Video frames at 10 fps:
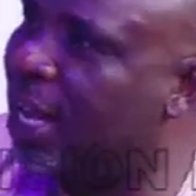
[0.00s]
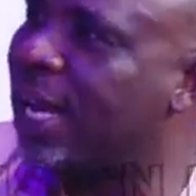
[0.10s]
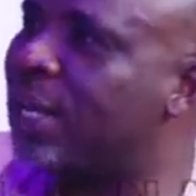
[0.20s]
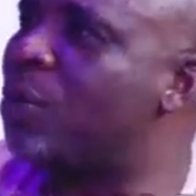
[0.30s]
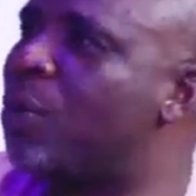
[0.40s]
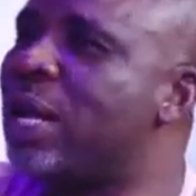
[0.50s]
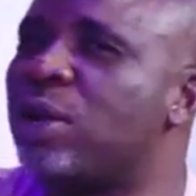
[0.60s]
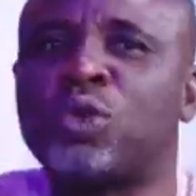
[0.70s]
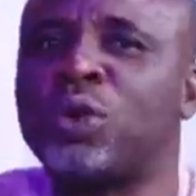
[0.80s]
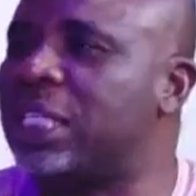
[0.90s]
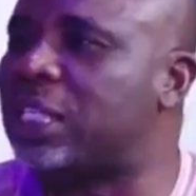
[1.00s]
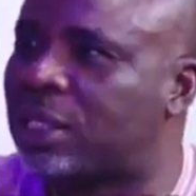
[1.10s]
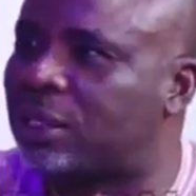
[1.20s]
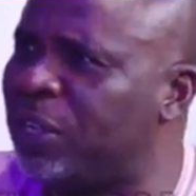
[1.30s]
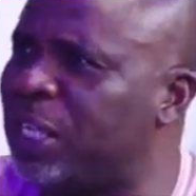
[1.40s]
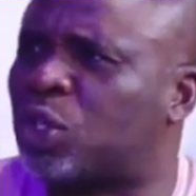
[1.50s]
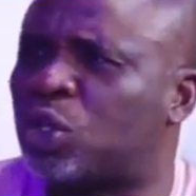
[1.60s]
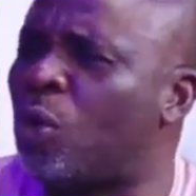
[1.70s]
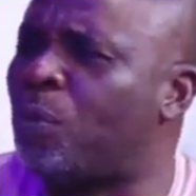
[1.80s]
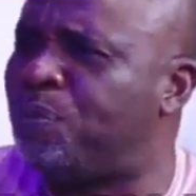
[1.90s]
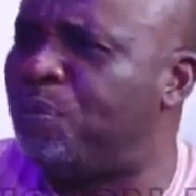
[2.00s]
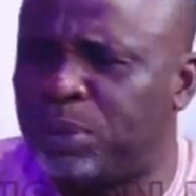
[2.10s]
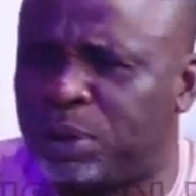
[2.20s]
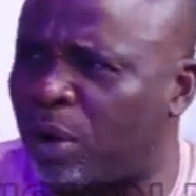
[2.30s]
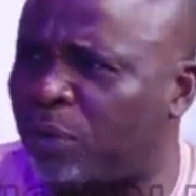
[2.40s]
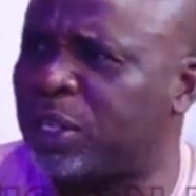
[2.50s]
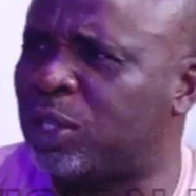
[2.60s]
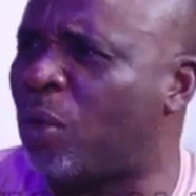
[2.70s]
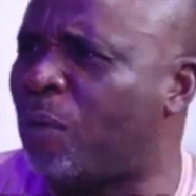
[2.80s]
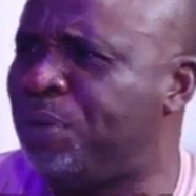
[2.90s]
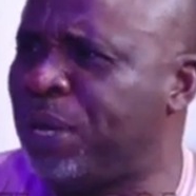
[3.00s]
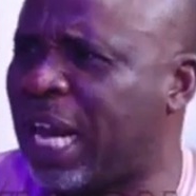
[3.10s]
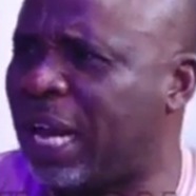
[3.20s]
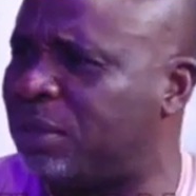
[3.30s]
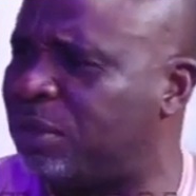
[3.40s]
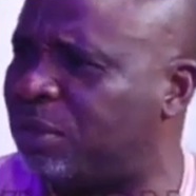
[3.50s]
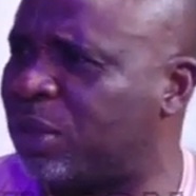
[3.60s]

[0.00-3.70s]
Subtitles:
And I said, why are you doing this? The office is so big, and